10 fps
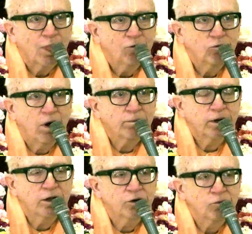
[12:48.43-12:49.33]

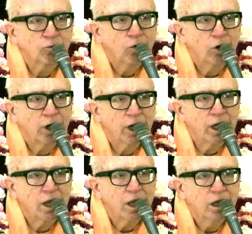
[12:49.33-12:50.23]
Ramananda
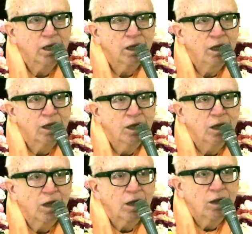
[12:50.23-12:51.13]
Roy,
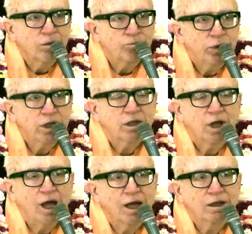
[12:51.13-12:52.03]

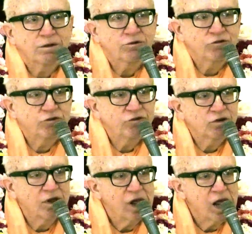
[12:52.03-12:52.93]
because